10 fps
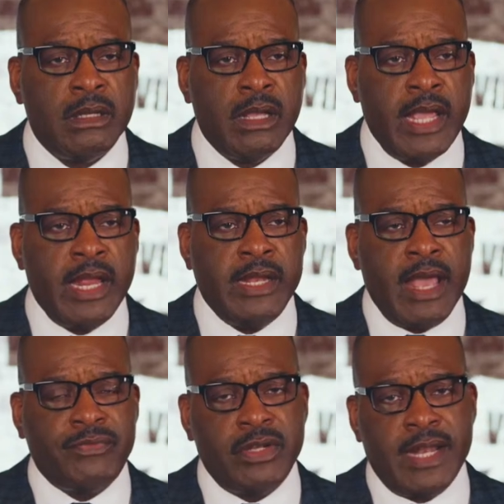And
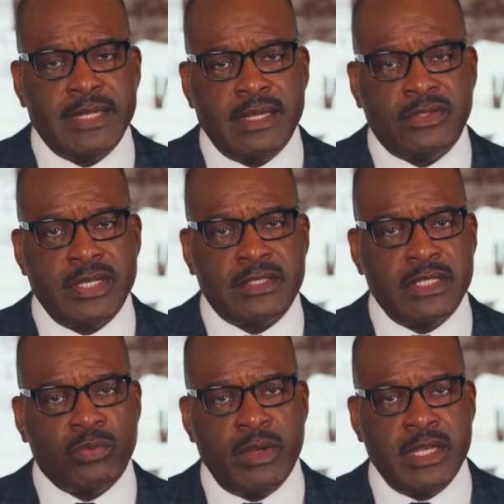after the
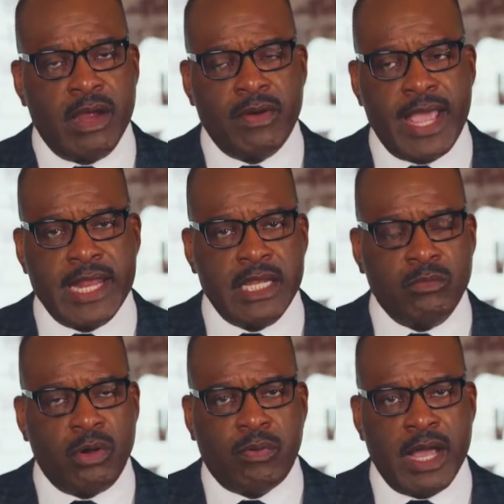1960s, we never had any
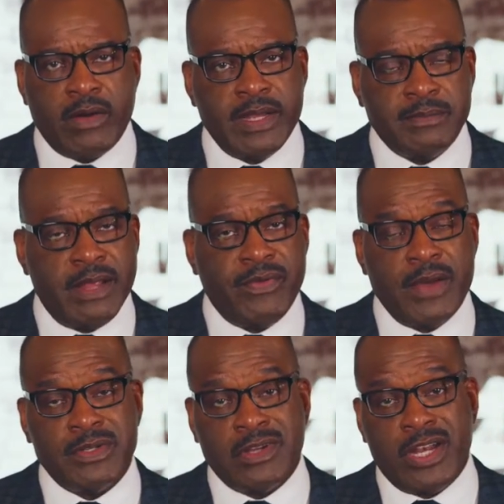more progress. Matter of
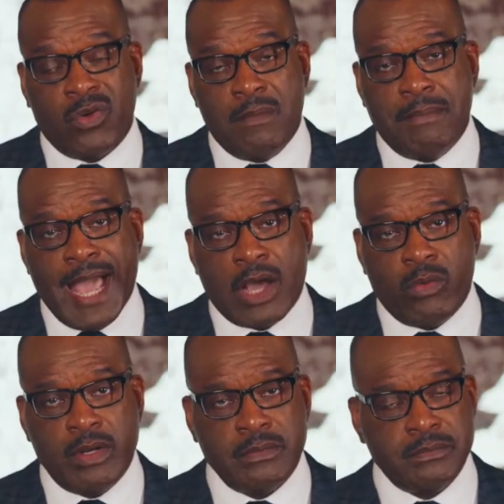fact, we started going backward.